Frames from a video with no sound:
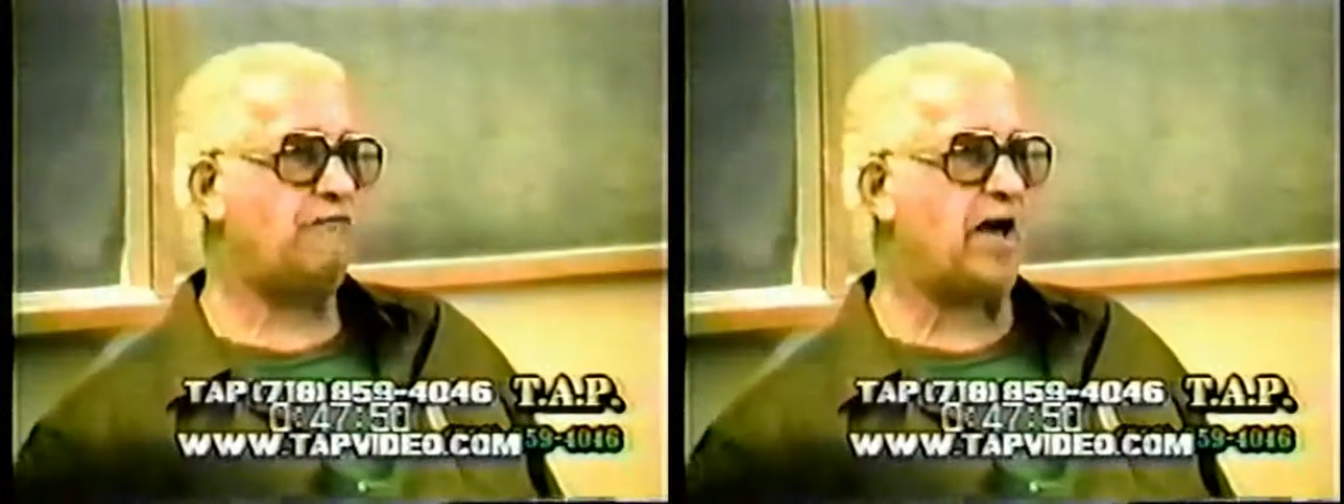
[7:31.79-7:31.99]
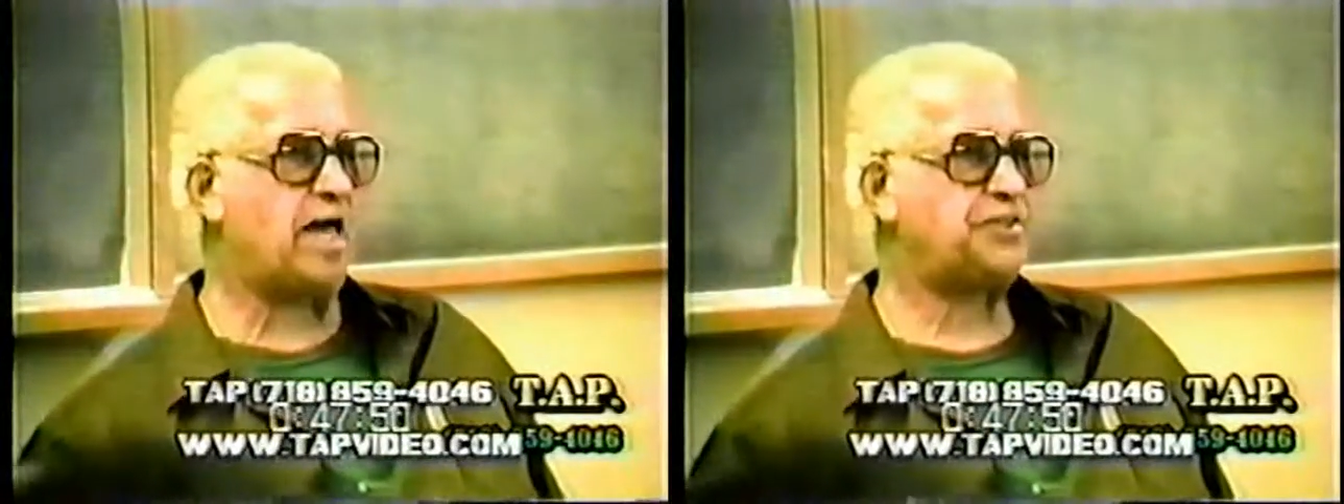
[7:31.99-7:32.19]

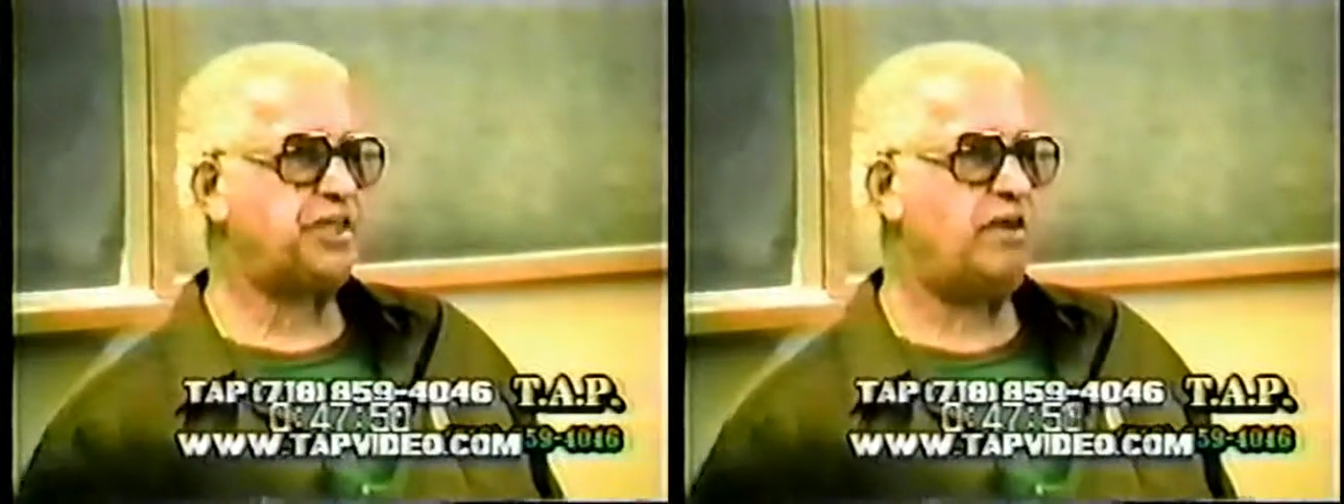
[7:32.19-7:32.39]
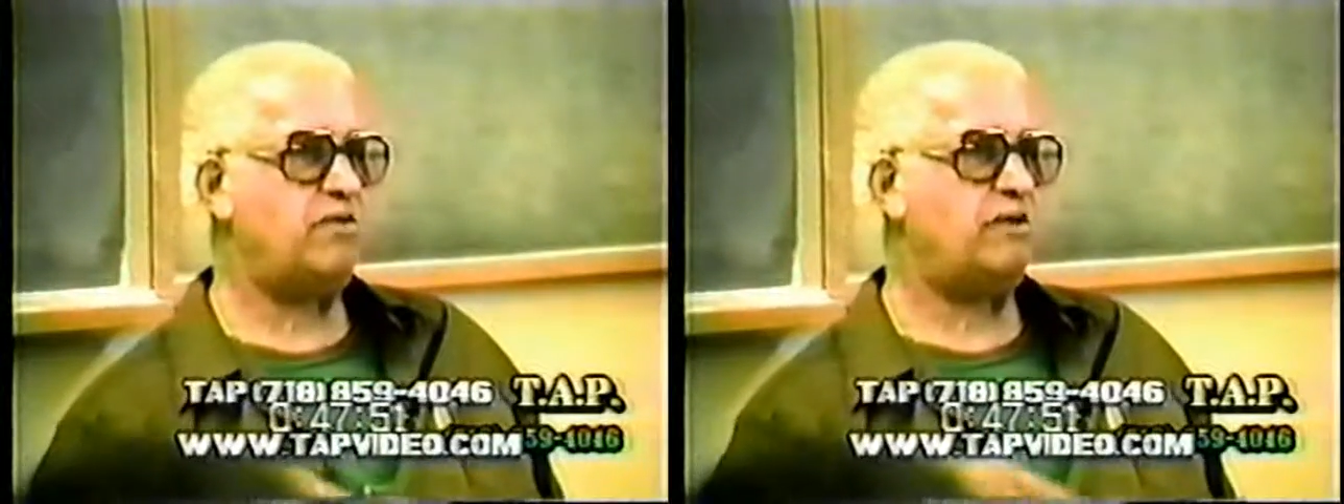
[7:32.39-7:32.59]
vast
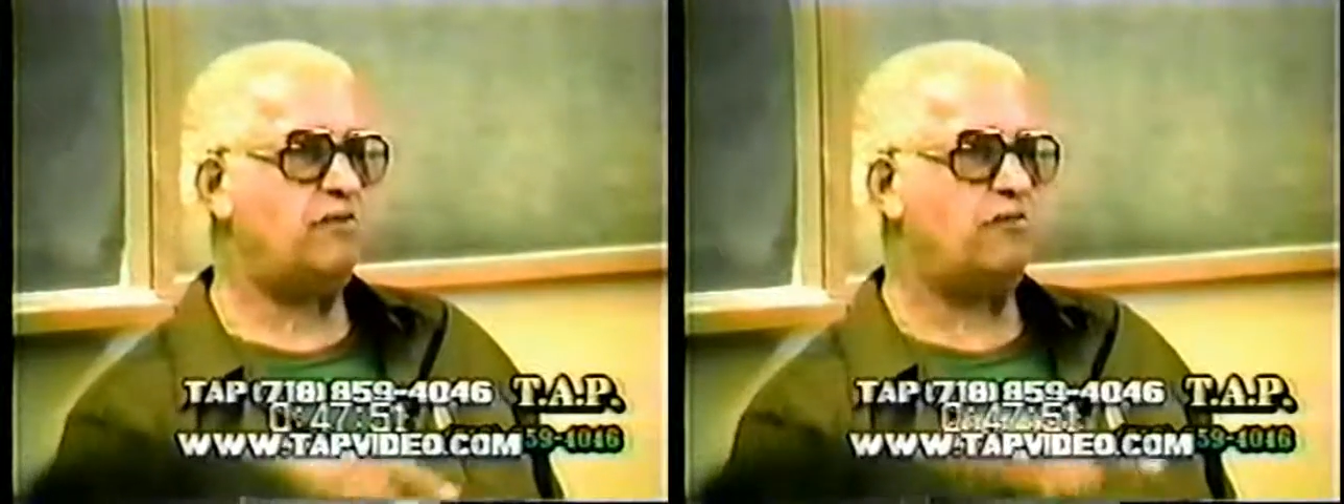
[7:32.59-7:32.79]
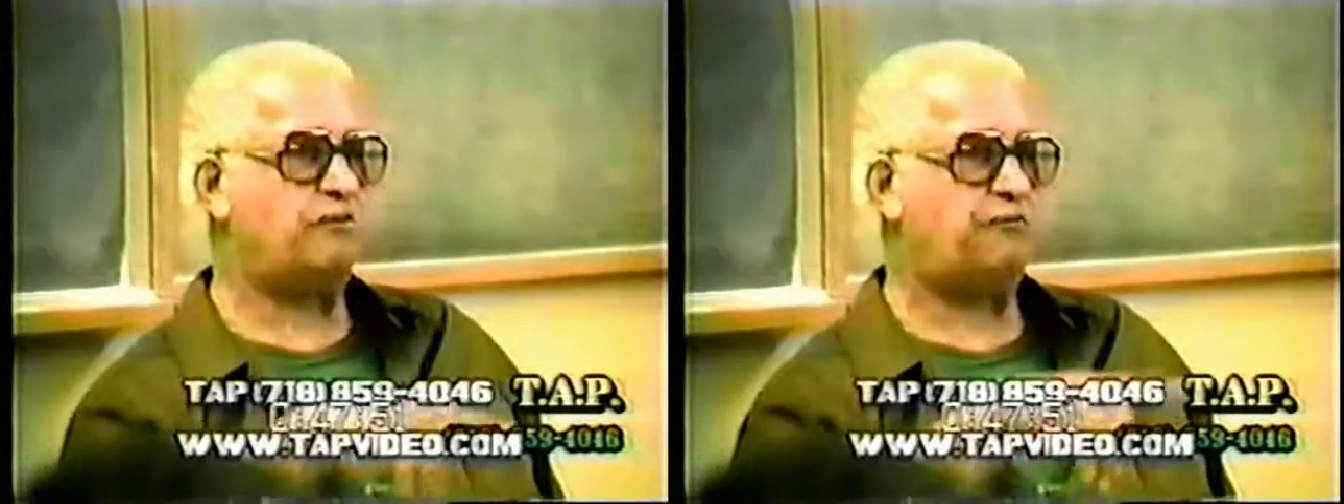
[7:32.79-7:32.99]
area of over